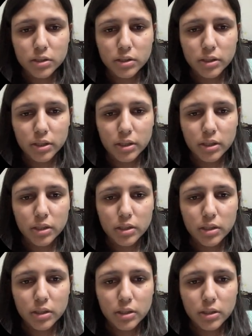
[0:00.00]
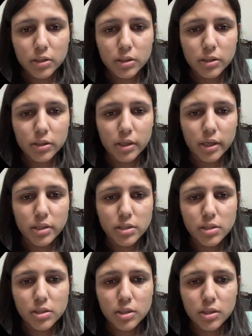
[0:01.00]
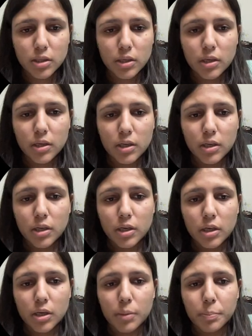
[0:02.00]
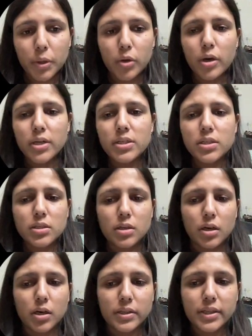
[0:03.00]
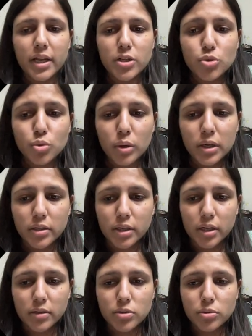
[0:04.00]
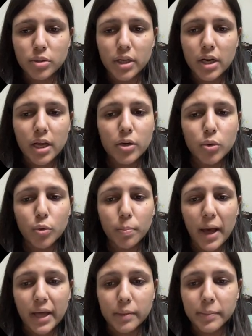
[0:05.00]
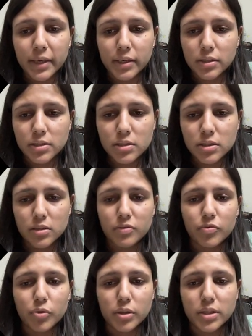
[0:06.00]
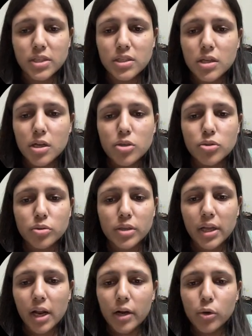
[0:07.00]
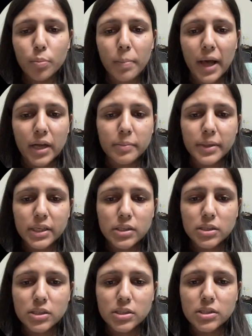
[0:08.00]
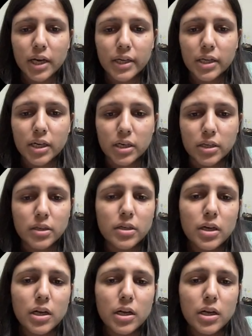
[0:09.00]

Till test, because there is no learning, so there are no parameters for this. So there are no parameters that are learned.